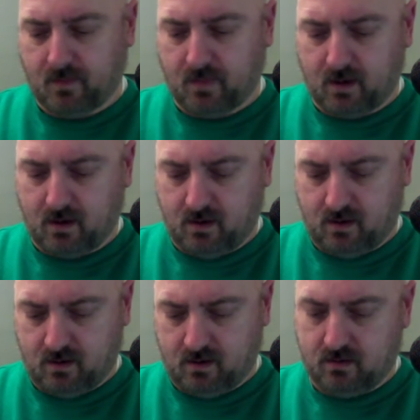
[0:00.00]

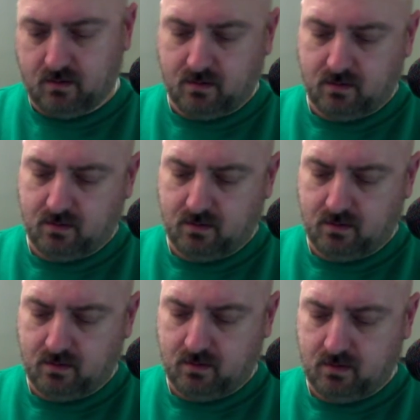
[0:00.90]
and
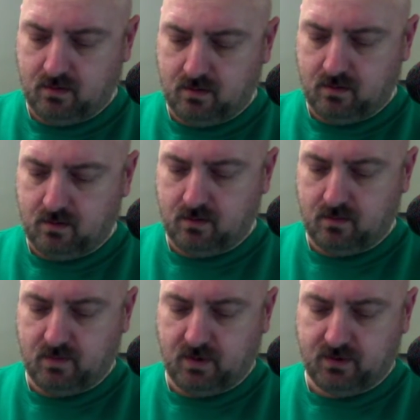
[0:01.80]

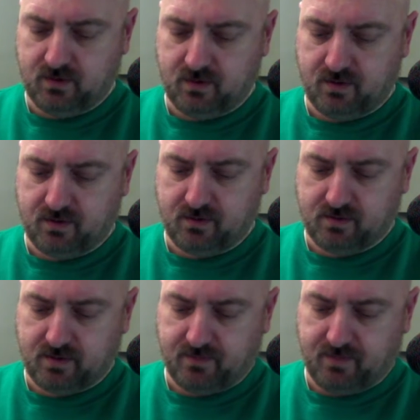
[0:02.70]
not sure, this
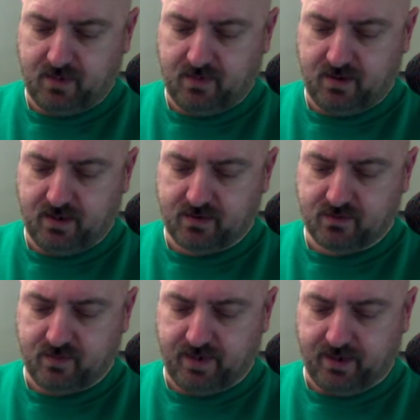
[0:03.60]
looks like maybe an
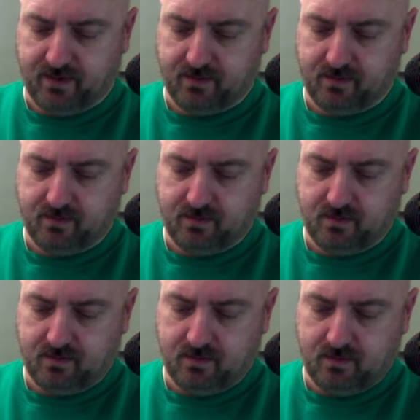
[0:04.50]
extra band.
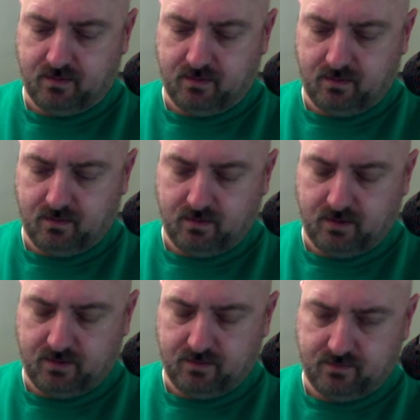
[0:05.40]
All
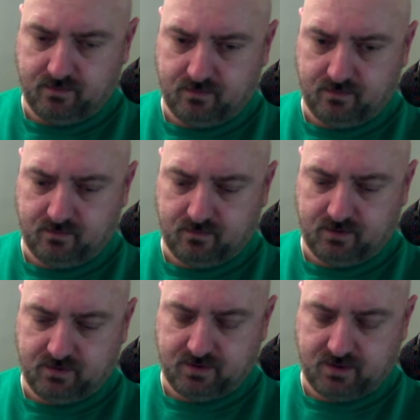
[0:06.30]
right, we'll
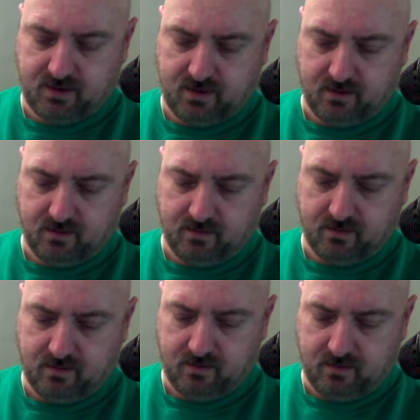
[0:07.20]
see here.
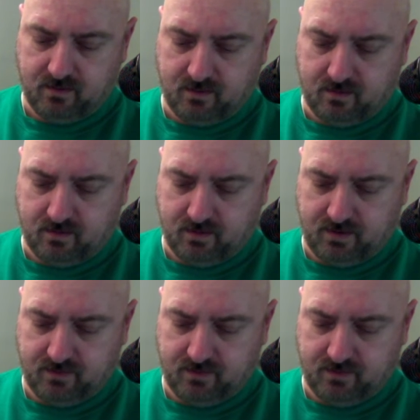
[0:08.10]
All right.